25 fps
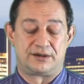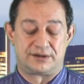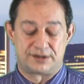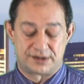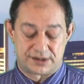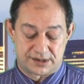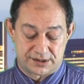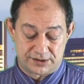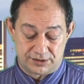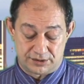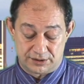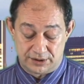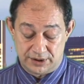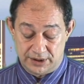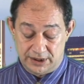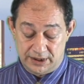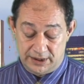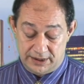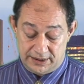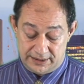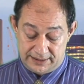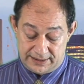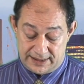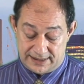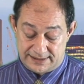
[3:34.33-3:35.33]
So
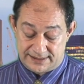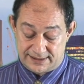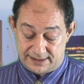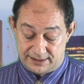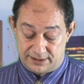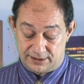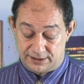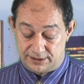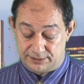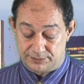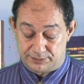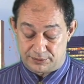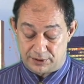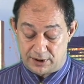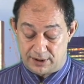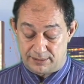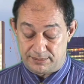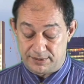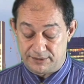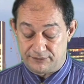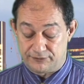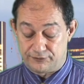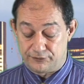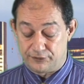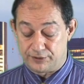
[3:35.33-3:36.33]
that's another
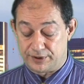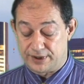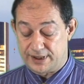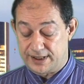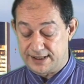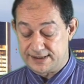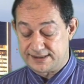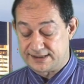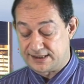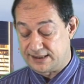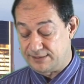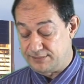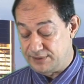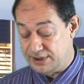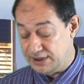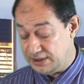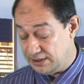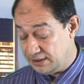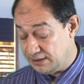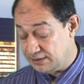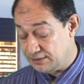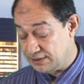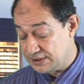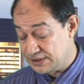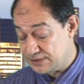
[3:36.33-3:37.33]
problem for a
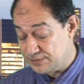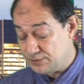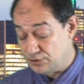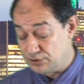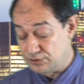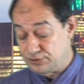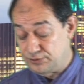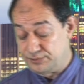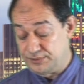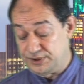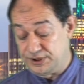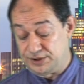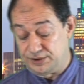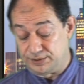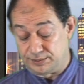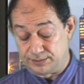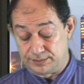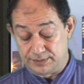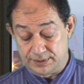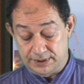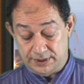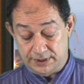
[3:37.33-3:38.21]
SME, a small to medium